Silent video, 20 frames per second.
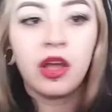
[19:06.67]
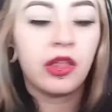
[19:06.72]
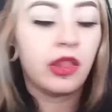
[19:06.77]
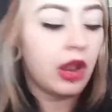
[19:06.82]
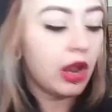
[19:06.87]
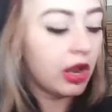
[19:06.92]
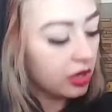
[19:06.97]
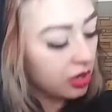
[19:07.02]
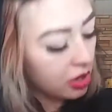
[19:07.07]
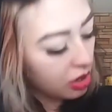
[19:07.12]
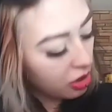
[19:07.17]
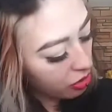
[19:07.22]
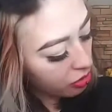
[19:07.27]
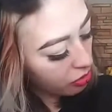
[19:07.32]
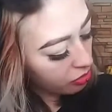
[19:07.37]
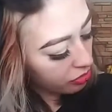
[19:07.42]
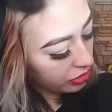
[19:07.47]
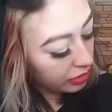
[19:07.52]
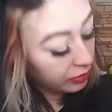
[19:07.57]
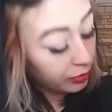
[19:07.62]
And I
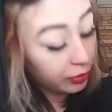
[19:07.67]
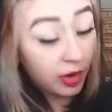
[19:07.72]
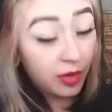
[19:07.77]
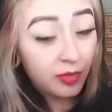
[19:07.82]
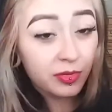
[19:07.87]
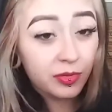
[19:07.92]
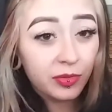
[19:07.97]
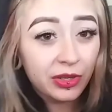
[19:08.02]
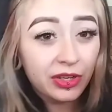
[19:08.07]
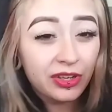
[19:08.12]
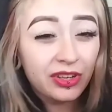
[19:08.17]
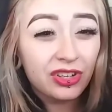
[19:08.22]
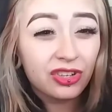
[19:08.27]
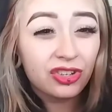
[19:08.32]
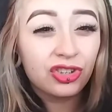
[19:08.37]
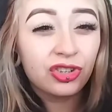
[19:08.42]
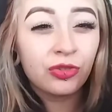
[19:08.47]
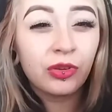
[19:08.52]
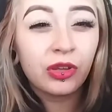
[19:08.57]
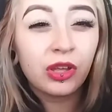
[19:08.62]
know they're probably not
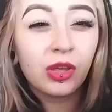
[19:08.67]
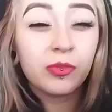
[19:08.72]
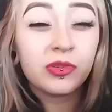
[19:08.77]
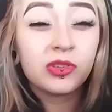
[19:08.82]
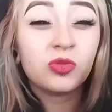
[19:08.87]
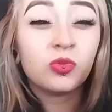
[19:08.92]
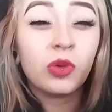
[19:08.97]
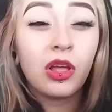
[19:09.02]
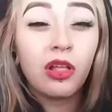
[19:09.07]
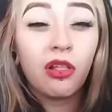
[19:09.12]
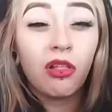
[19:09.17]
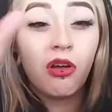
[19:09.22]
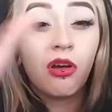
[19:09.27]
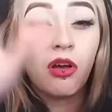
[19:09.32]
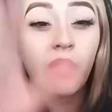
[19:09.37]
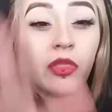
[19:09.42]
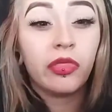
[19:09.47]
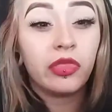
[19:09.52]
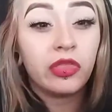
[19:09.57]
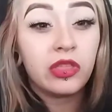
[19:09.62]
showing up as well
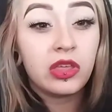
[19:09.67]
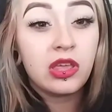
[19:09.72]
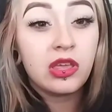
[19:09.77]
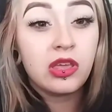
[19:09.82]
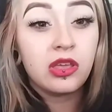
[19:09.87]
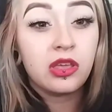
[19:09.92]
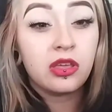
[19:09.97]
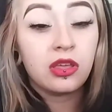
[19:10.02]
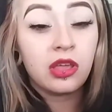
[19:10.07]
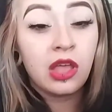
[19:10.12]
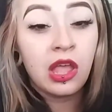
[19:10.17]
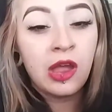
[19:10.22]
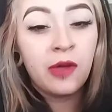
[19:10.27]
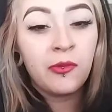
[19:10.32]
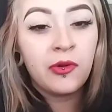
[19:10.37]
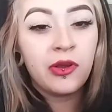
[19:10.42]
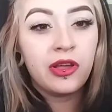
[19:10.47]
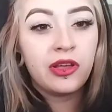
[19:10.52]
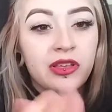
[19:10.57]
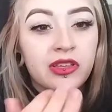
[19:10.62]
on the
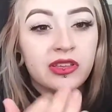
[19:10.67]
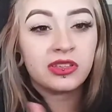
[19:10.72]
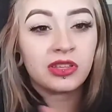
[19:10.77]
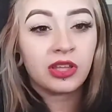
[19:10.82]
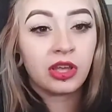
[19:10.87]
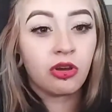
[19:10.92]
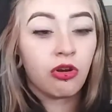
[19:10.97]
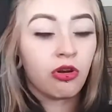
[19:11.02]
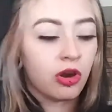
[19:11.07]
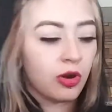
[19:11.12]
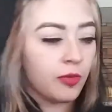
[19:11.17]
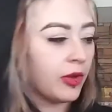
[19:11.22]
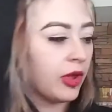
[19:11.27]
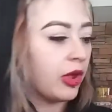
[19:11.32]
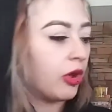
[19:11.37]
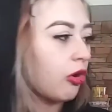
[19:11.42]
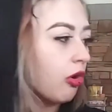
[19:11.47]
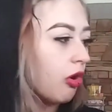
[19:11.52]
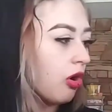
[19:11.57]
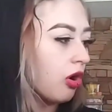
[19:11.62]
camera as they are on
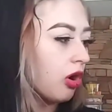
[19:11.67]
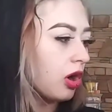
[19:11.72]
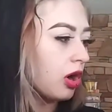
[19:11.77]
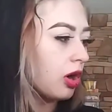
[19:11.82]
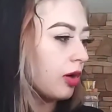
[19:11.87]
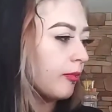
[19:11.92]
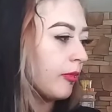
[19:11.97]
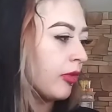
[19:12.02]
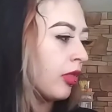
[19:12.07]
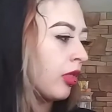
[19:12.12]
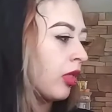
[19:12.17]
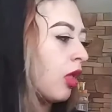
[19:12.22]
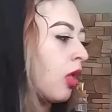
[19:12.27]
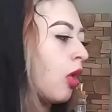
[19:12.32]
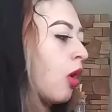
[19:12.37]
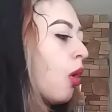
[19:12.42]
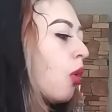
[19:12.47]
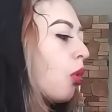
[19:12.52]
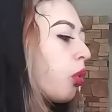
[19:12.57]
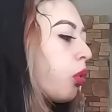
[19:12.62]
my arm,
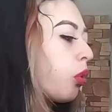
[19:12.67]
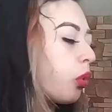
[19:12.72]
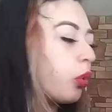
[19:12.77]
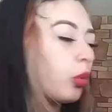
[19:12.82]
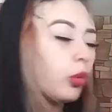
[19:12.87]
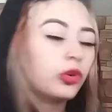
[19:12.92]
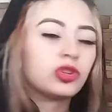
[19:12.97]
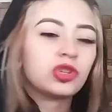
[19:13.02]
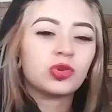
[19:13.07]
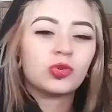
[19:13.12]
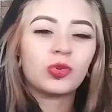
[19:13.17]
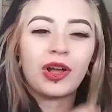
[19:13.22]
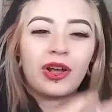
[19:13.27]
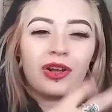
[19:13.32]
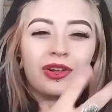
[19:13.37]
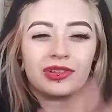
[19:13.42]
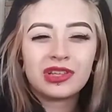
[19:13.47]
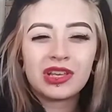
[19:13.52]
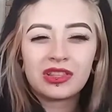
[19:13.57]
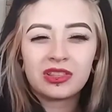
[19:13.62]
which is why
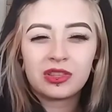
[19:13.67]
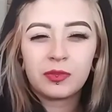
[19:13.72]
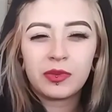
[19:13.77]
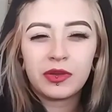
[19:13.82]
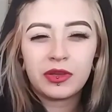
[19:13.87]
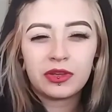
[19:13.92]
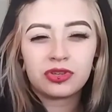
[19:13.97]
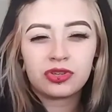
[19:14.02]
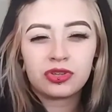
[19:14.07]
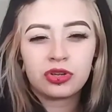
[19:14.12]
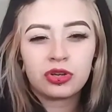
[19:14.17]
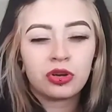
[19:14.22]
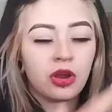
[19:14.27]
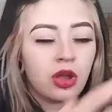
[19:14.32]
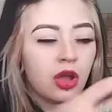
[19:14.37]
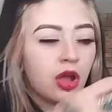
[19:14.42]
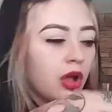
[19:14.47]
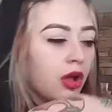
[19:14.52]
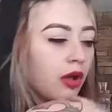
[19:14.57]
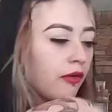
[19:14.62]
I'll take the picture
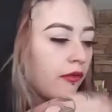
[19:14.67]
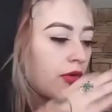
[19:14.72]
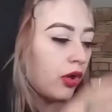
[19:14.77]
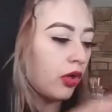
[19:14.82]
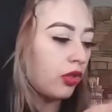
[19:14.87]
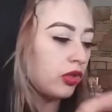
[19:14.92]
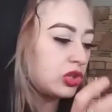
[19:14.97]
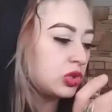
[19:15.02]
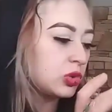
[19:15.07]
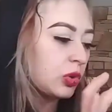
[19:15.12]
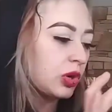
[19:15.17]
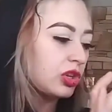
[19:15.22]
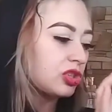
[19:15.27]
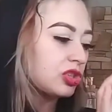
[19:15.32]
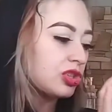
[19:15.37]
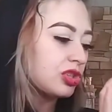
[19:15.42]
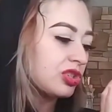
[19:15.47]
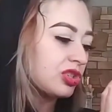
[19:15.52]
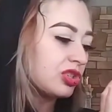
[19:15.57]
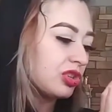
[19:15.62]
of all the
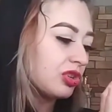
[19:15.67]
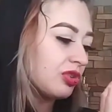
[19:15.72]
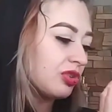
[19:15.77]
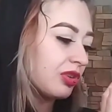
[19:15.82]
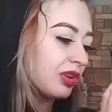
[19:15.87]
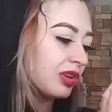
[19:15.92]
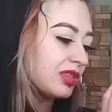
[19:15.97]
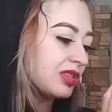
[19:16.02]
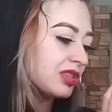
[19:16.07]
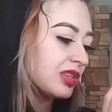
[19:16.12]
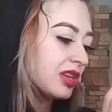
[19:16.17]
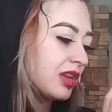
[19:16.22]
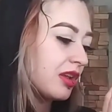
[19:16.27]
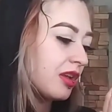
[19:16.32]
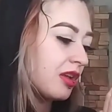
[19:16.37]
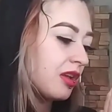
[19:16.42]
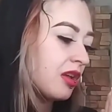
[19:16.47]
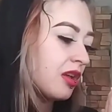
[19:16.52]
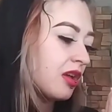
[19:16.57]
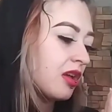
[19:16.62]
swatches so you can
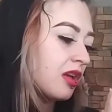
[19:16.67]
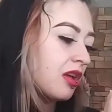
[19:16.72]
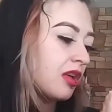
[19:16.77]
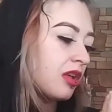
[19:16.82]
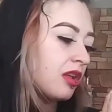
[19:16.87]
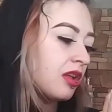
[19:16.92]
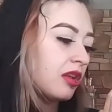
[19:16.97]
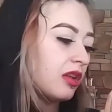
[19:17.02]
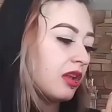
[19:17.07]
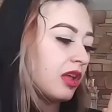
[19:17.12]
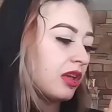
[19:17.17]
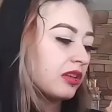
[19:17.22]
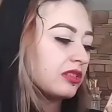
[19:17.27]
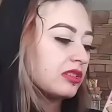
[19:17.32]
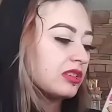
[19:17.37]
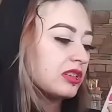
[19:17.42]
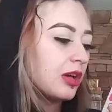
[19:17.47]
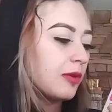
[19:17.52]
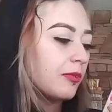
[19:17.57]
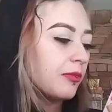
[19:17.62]
see.
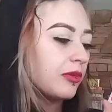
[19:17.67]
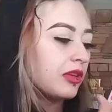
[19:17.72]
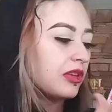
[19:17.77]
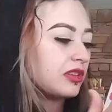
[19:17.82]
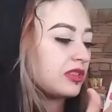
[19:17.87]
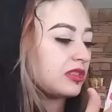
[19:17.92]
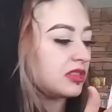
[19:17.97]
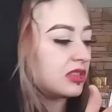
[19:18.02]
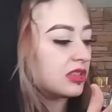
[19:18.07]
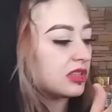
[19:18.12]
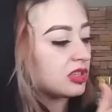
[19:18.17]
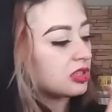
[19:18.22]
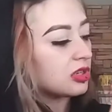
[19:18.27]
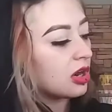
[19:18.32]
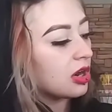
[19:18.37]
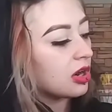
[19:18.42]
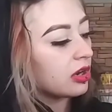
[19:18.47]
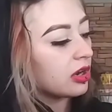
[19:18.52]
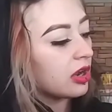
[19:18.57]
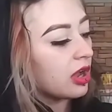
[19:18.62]
Next up is this
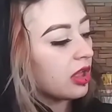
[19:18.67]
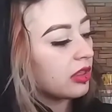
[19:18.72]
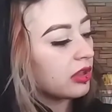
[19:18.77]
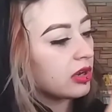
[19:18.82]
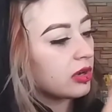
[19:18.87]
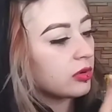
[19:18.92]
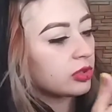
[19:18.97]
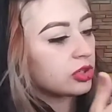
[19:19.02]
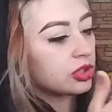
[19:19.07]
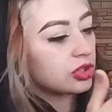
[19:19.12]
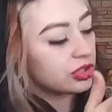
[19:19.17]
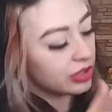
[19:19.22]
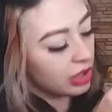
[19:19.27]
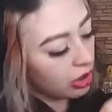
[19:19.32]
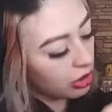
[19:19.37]
dark color, which is